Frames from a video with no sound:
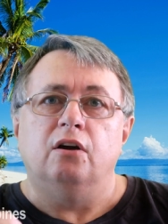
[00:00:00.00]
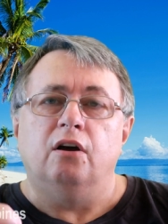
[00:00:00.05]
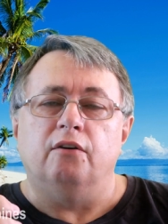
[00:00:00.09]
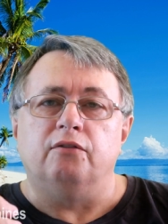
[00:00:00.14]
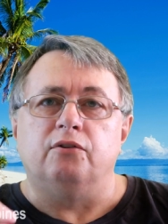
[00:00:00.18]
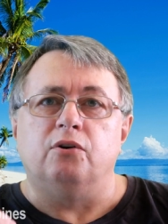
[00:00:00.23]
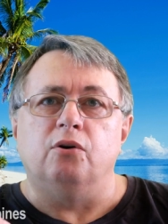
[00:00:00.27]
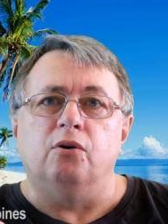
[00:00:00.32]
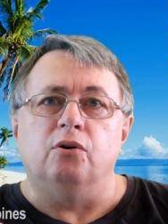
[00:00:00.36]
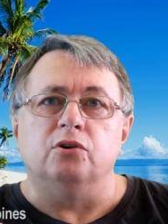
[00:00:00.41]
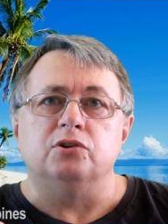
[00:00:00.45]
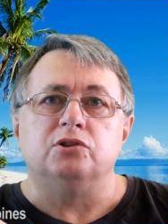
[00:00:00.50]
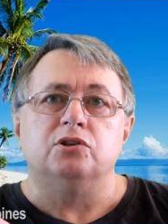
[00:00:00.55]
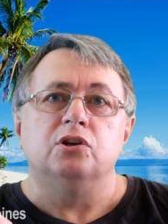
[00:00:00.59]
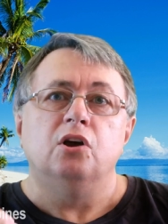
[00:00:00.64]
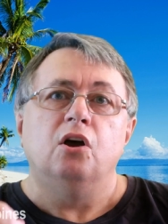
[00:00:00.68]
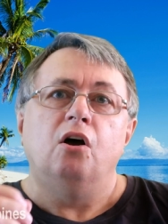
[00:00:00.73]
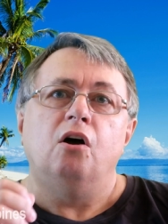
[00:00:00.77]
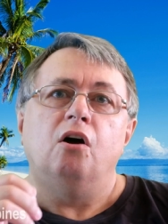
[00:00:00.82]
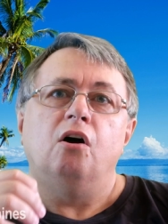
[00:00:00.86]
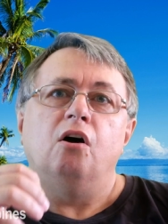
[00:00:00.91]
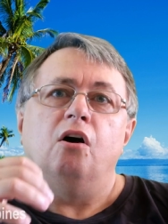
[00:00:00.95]
of course,
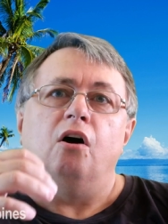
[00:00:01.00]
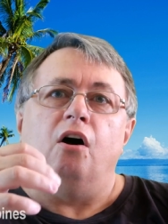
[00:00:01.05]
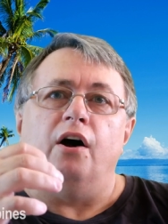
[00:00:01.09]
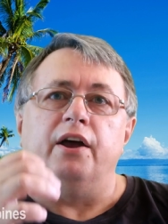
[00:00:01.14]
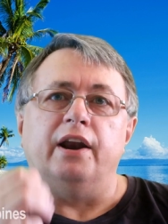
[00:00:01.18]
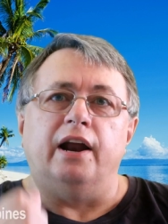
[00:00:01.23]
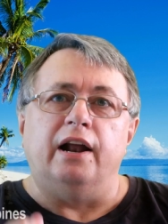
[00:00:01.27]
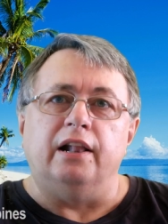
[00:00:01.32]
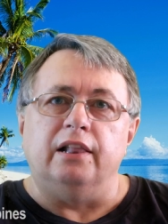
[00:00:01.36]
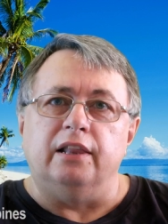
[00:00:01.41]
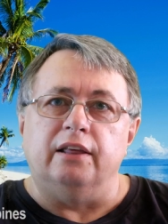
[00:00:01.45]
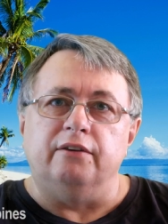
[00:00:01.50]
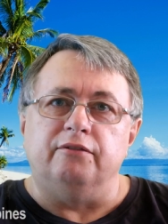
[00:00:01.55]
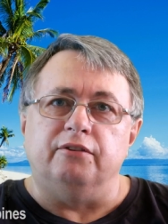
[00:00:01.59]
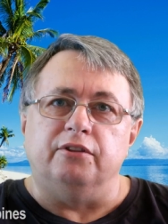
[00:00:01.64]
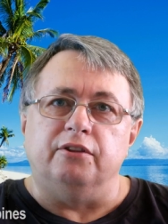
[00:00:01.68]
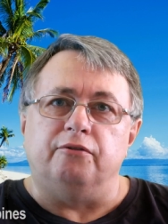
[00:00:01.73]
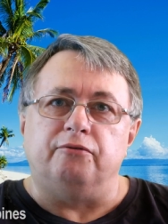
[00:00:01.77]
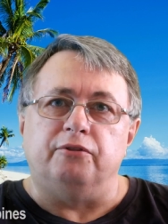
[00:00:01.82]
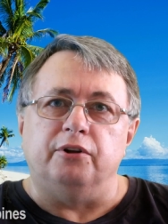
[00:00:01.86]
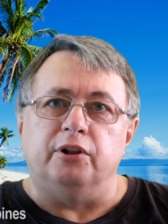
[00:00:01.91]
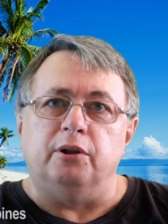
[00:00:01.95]
I don't live
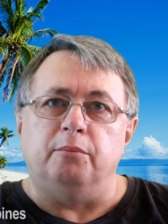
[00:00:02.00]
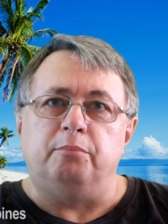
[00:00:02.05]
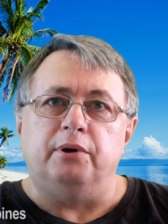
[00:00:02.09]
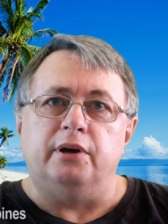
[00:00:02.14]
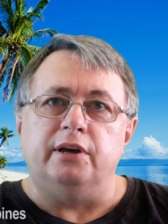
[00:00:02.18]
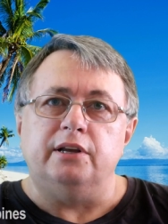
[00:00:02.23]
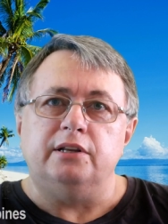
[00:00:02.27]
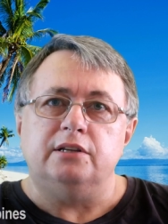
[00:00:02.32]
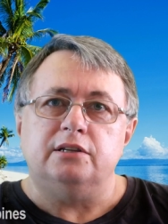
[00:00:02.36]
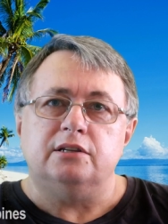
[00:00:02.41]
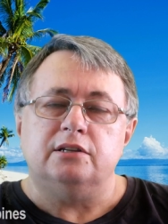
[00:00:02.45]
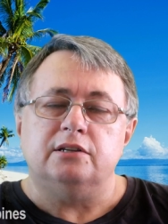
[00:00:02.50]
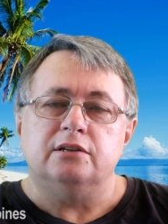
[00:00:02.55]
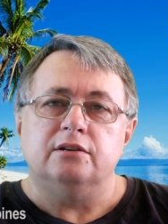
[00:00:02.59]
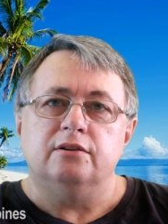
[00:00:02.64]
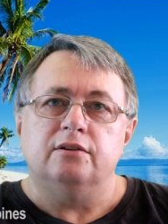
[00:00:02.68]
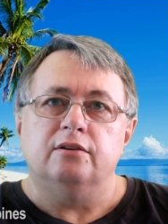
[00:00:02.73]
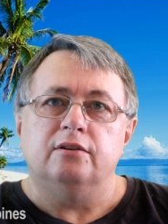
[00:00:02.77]
in the Philippines,